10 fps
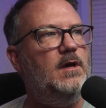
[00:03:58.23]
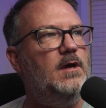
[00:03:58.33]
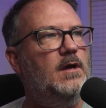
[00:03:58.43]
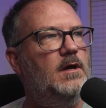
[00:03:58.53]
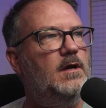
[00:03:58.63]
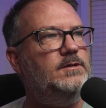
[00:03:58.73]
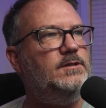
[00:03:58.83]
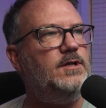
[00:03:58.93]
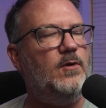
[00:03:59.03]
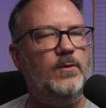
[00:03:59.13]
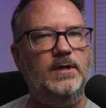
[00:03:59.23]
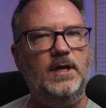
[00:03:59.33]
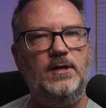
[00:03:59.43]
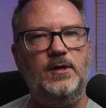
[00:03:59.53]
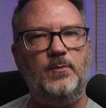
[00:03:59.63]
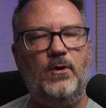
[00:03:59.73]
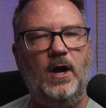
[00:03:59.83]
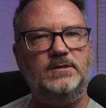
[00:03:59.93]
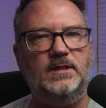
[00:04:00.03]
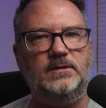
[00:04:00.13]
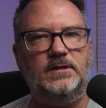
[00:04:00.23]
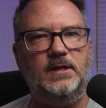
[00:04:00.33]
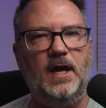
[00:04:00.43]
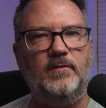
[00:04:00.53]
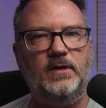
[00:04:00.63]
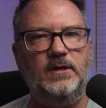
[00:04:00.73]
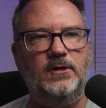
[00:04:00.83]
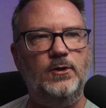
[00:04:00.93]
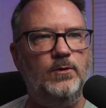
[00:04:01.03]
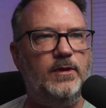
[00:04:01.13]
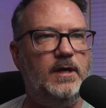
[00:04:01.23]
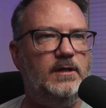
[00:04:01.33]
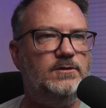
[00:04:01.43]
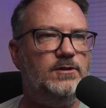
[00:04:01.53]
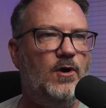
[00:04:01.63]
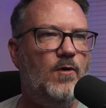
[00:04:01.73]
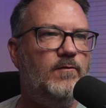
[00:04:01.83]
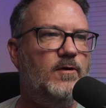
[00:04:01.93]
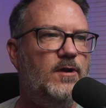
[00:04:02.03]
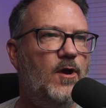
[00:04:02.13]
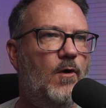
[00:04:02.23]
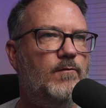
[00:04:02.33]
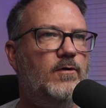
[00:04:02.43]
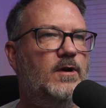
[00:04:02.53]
uh, just on redundant processing, having to do things over and over